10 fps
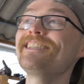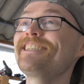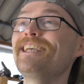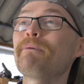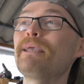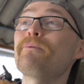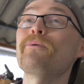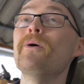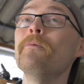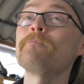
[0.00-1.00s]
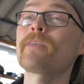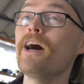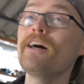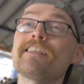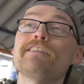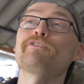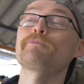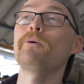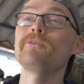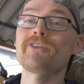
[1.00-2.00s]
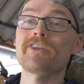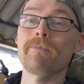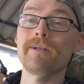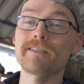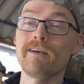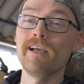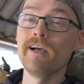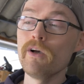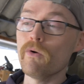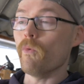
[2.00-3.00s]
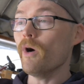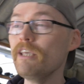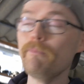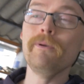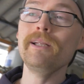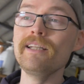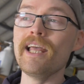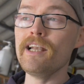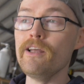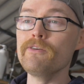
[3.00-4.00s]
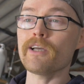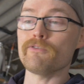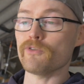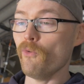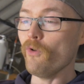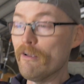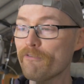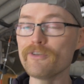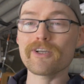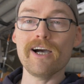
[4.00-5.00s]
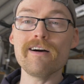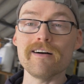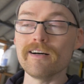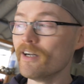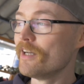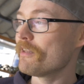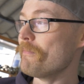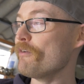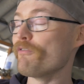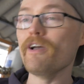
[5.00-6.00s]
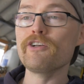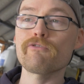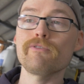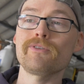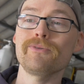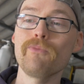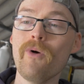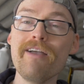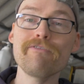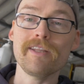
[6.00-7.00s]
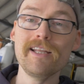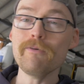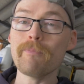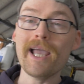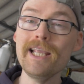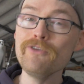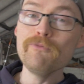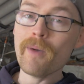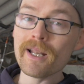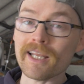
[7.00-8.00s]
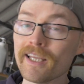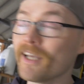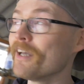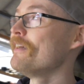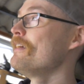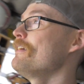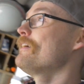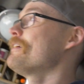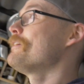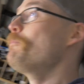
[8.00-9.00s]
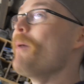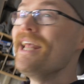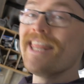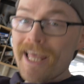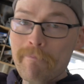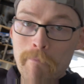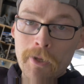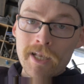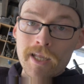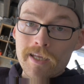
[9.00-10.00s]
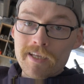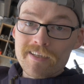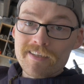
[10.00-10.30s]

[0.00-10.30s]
I see people asking for sponsorship, and it's like, why are you putting their logos all over your car? The manufacturers or whatever, they're not paying you money. You're paying them money.